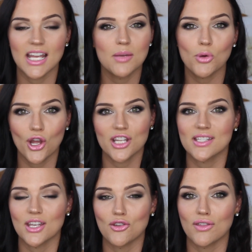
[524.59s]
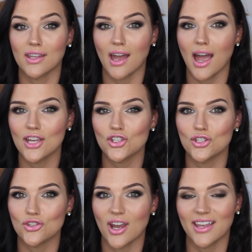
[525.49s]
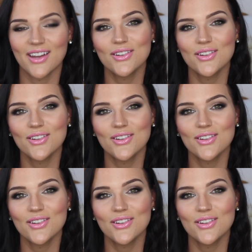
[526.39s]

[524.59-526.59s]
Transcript: any products that you think I should try